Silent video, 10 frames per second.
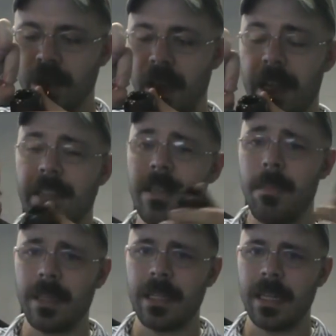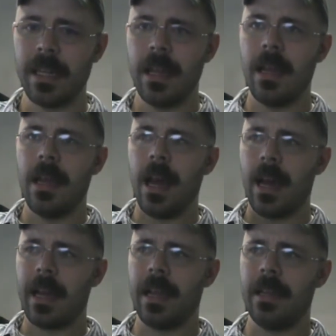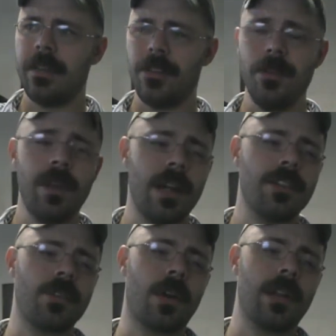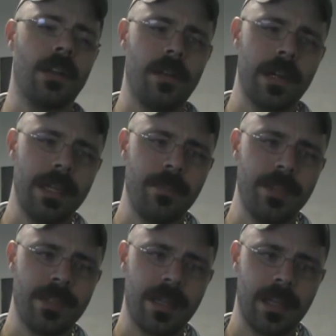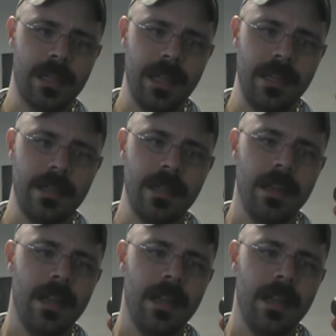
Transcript: And typically, I do not struggle at all to keep this thing lit.